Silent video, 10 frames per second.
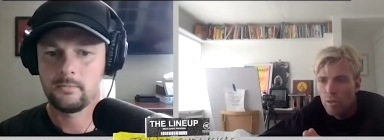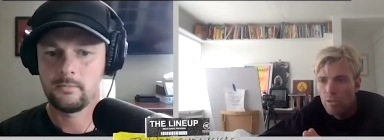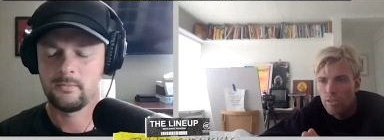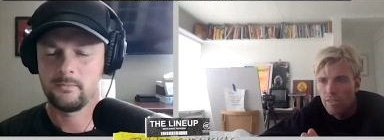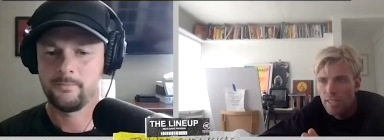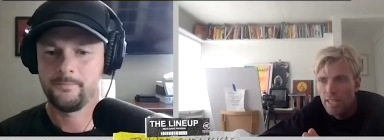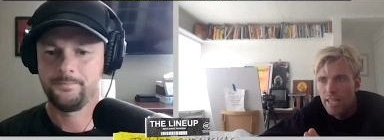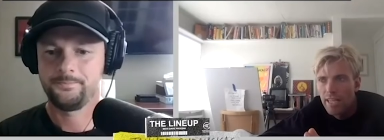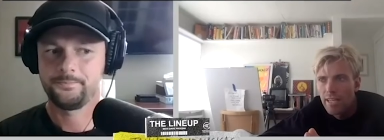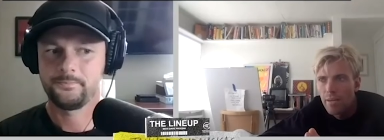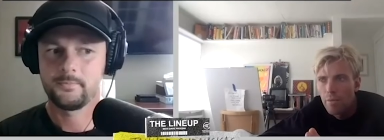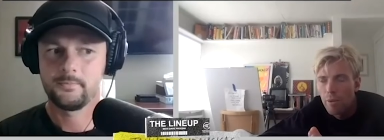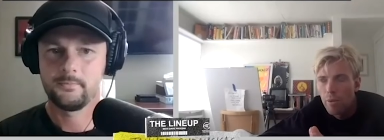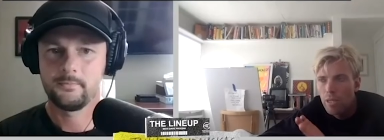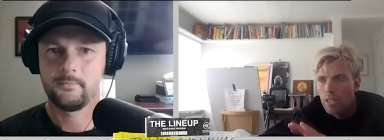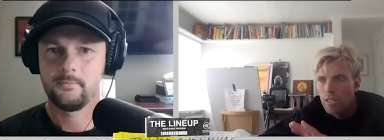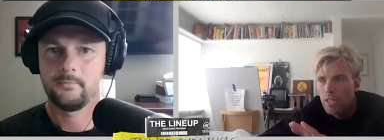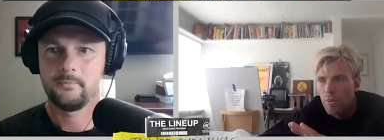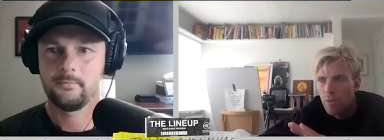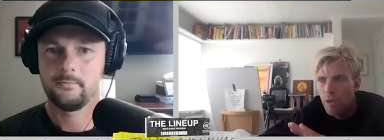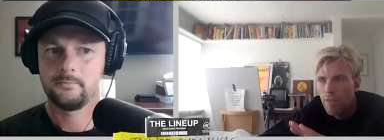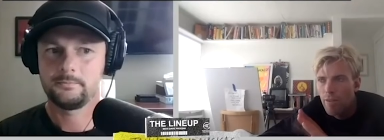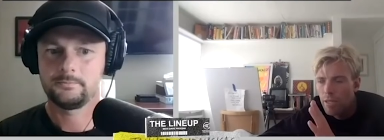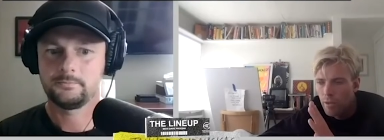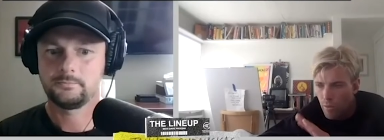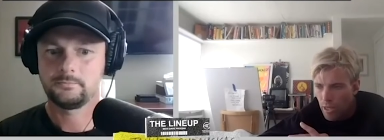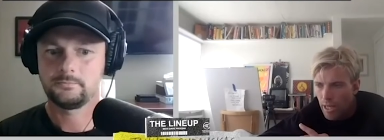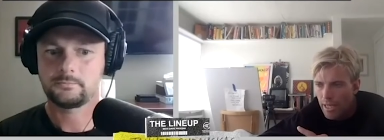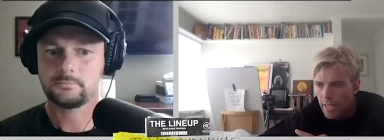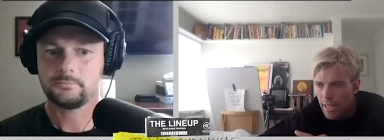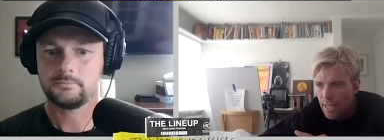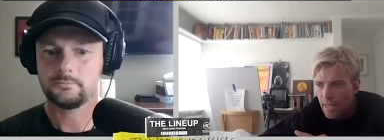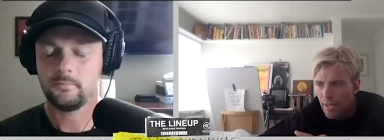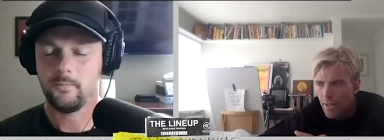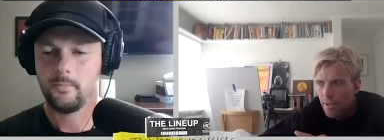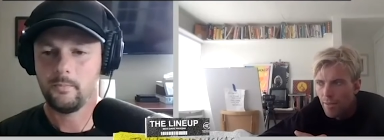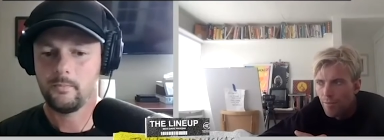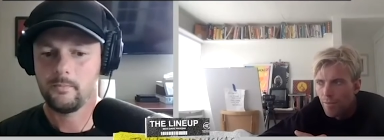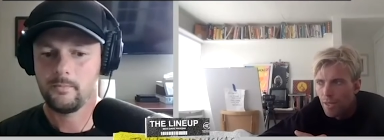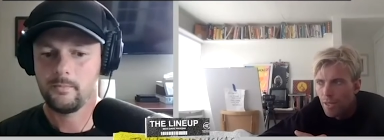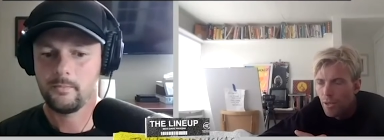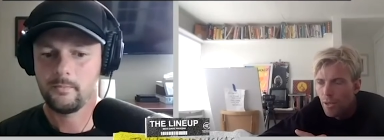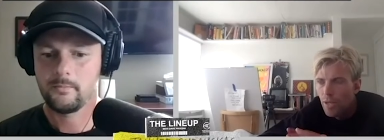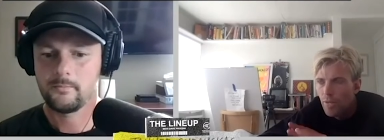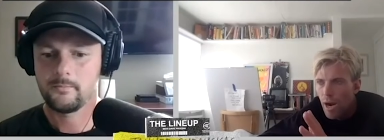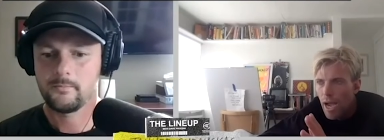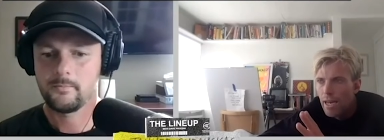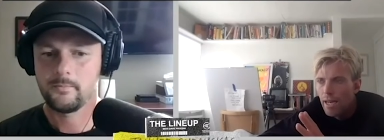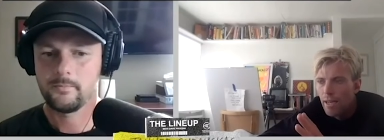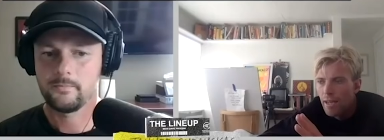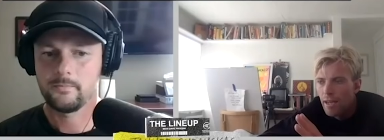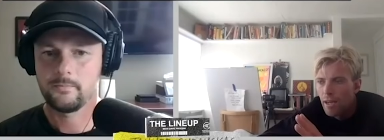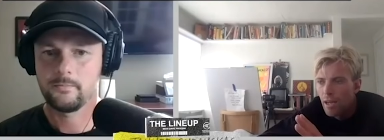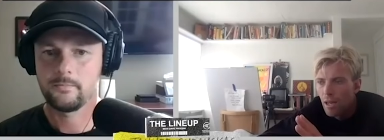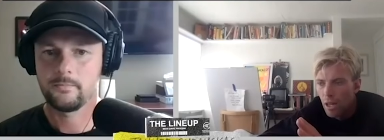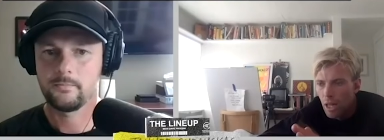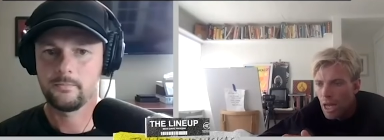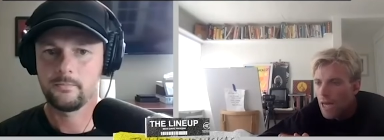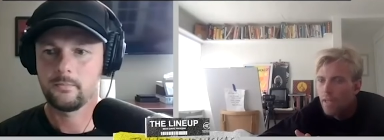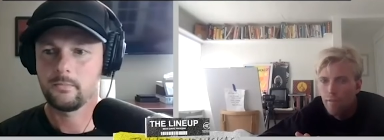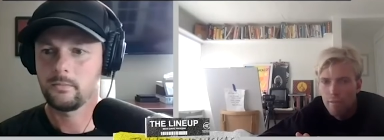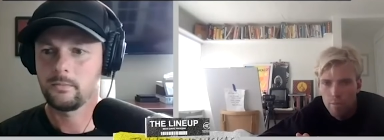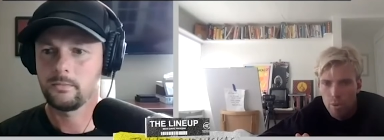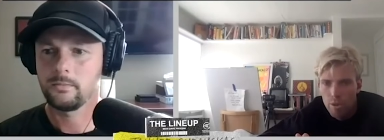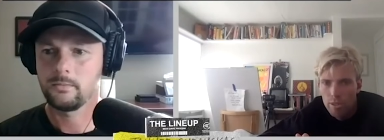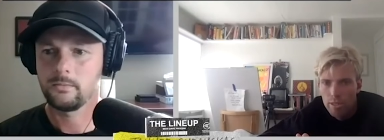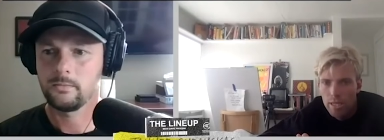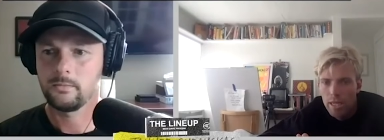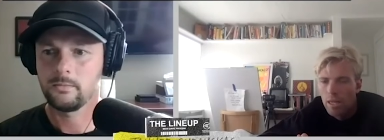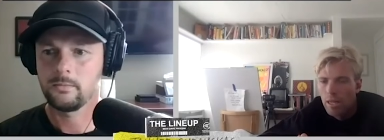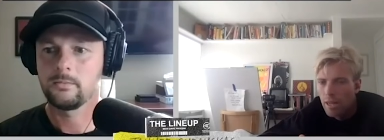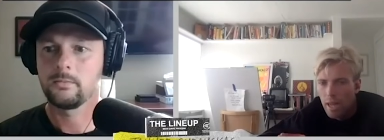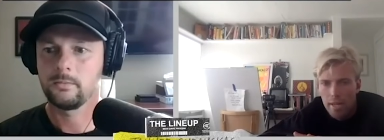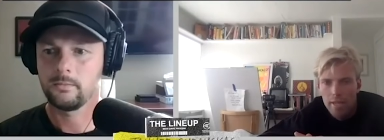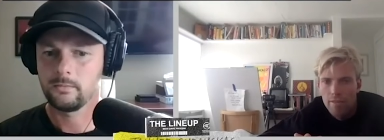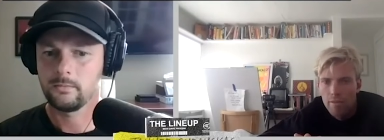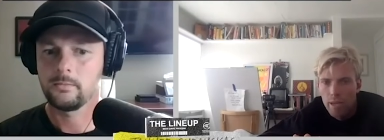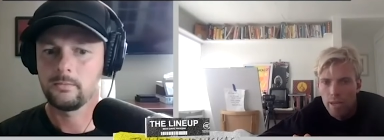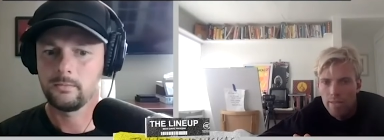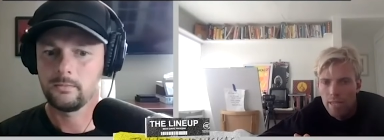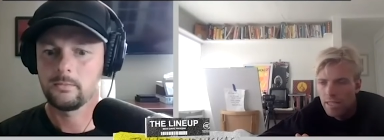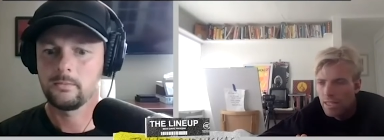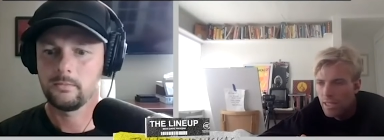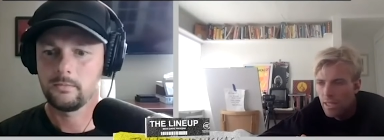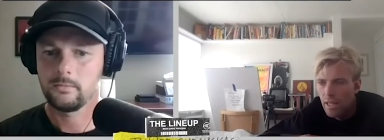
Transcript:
Speaker 1: over the coals if you did. But once you step away from it, you realize that you can ride a lot of different boards in a lot of different waves, and